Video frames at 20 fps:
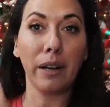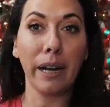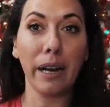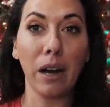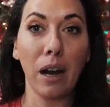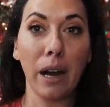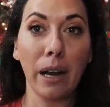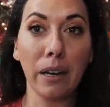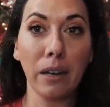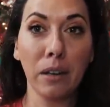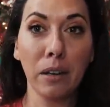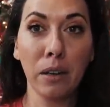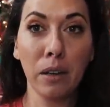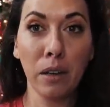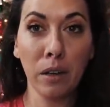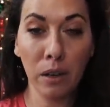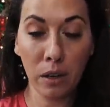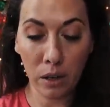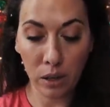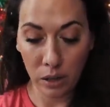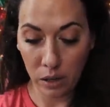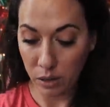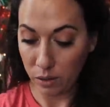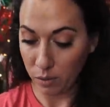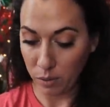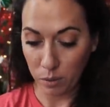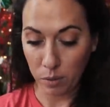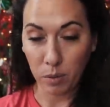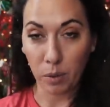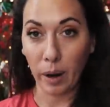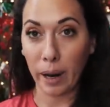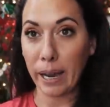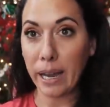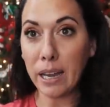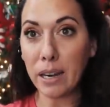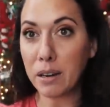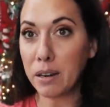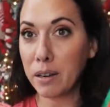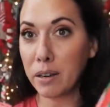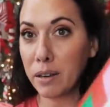I got,
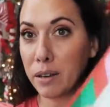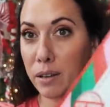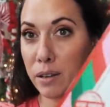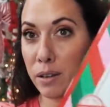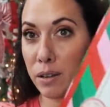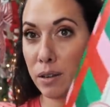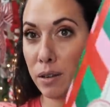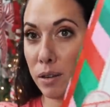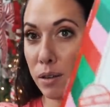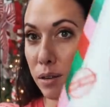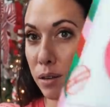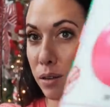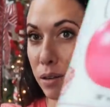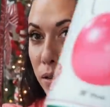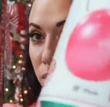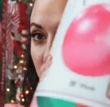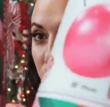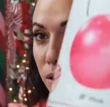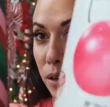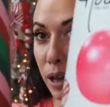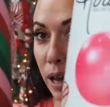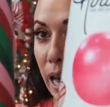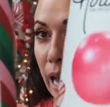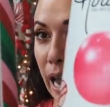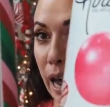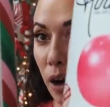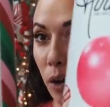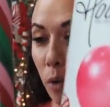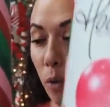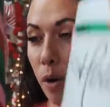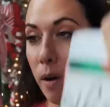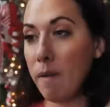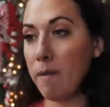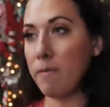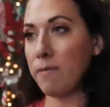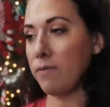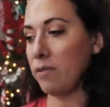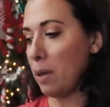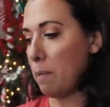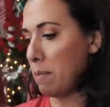right? How
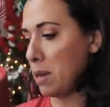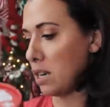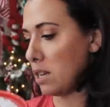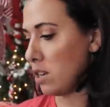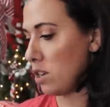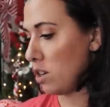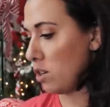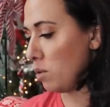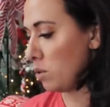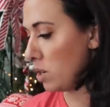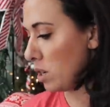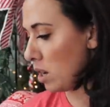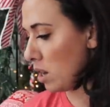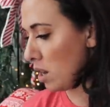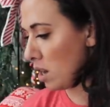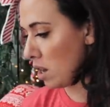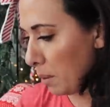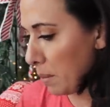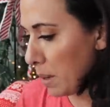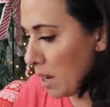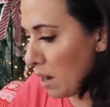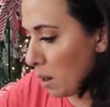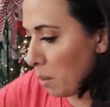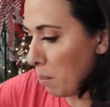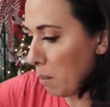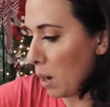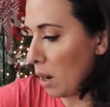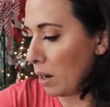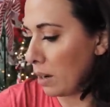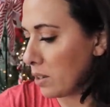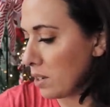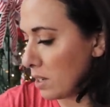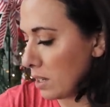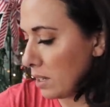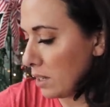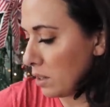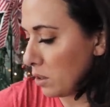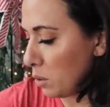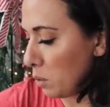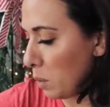flipping cute. Let me unbox a
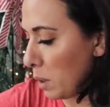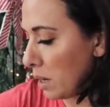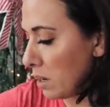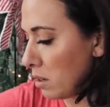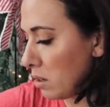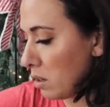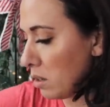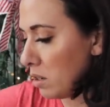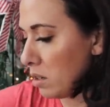little one.